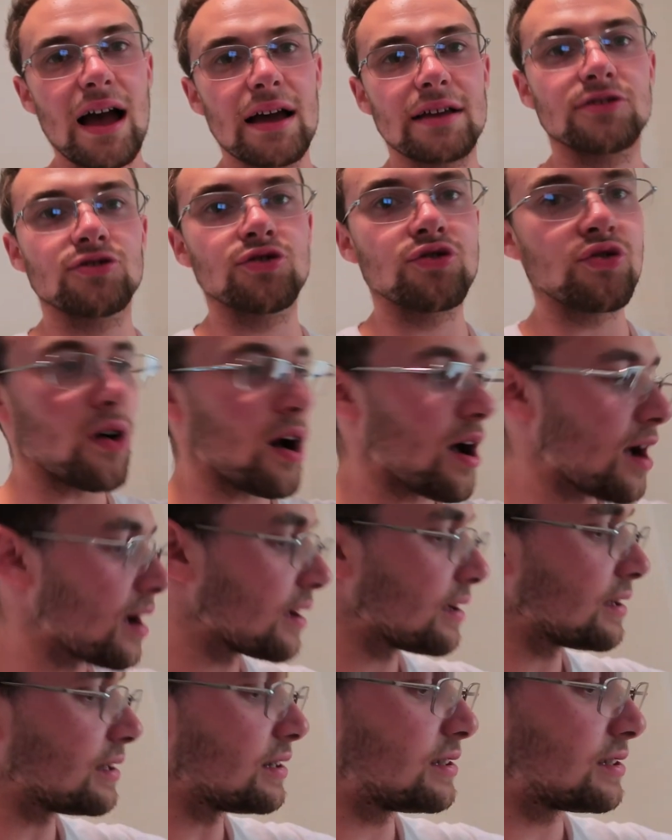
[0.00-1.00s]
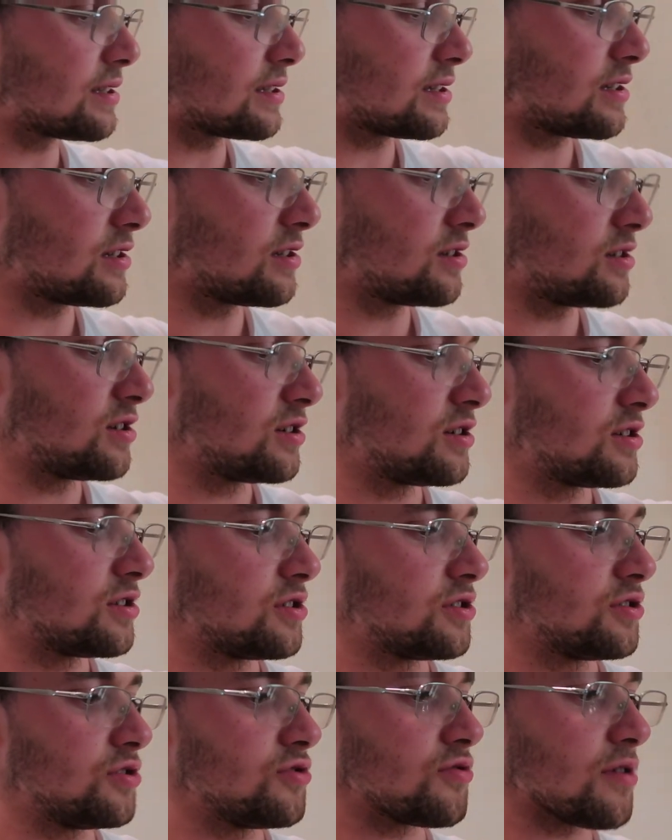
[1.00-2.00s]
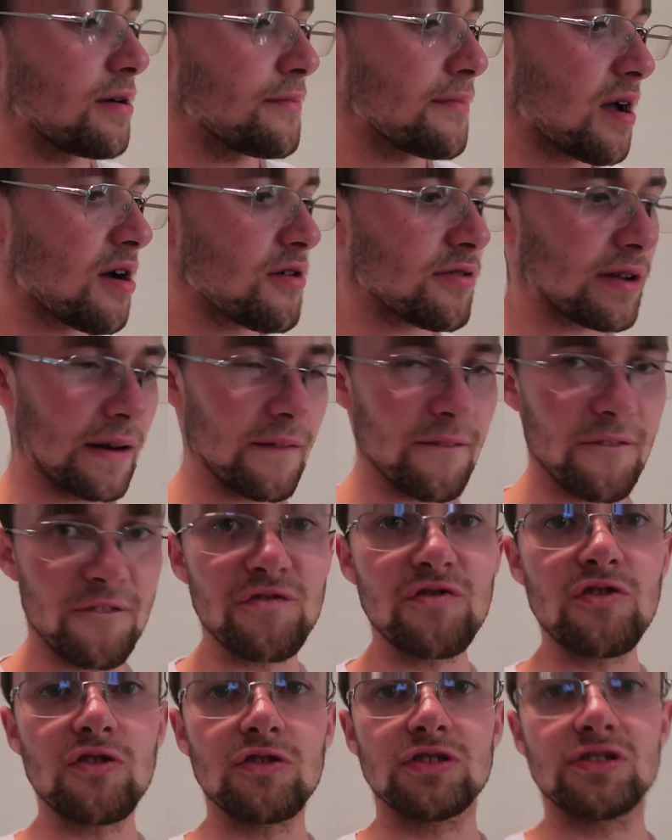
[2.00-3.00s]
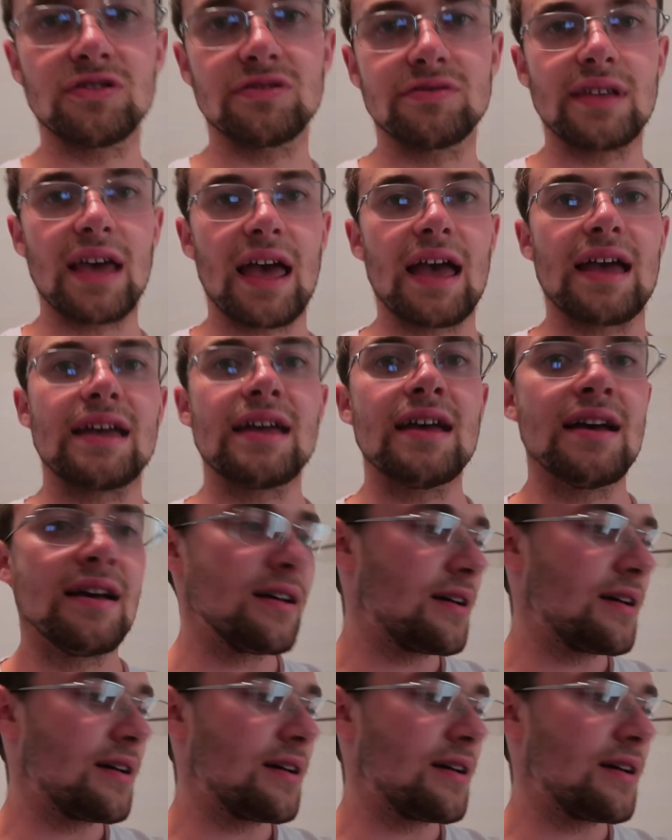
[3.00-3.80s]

I tried new American food today.